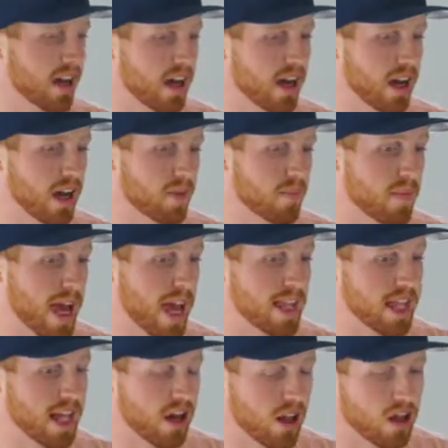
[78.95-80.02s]

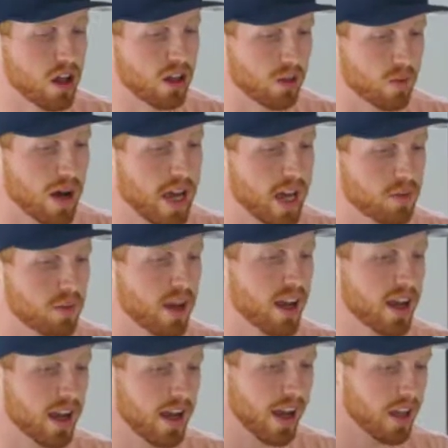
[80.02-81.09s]
And then along the way, when
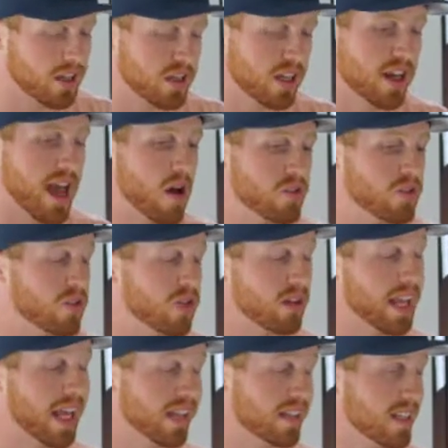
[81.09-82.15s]
I actually announced on
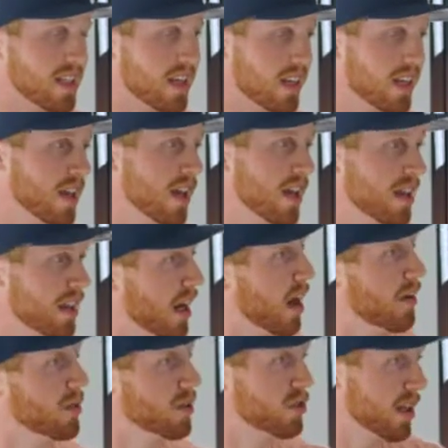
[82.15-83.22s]
LinkedIn that
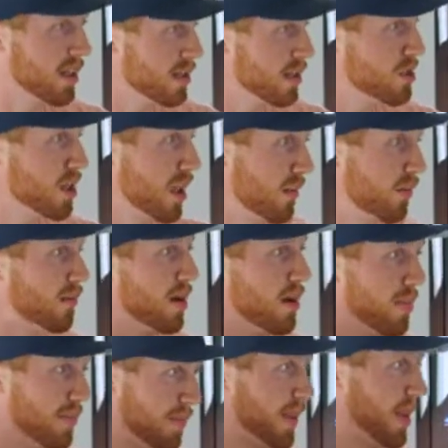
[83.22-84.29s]
I was transitioning
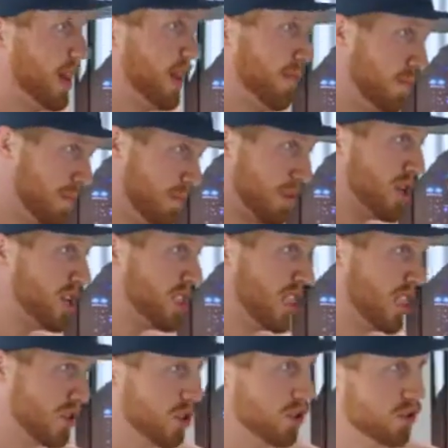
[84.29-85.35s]
from
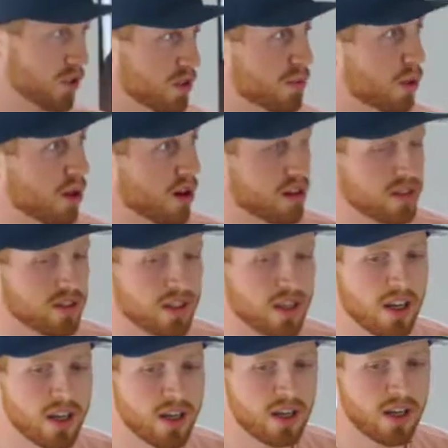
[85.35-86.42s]
Breezy to sports,
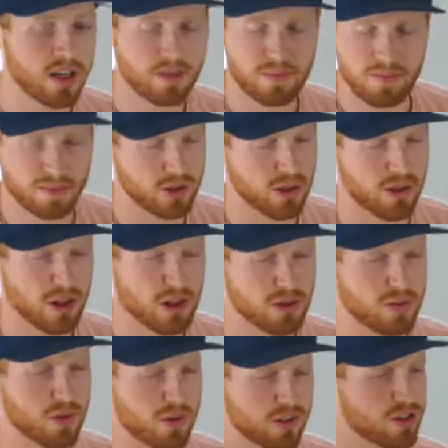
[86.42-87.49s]
or sorry, not
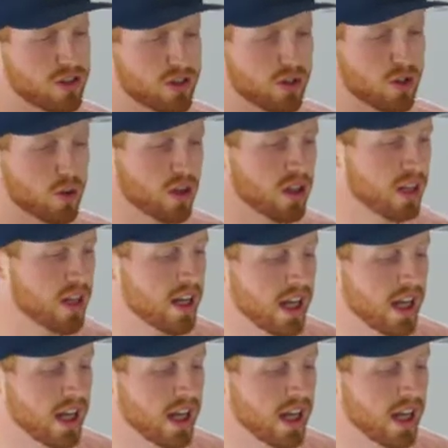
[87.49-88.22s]
sports, to school.